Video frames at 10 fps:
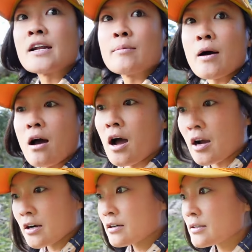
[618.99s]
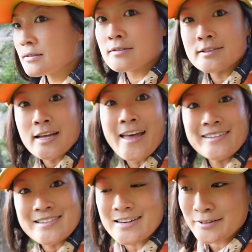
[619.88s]
up our
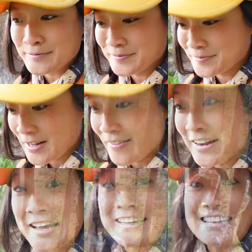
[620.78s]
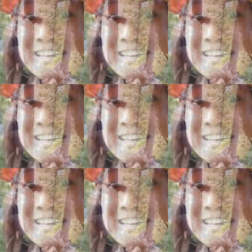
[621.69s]
tent and then I can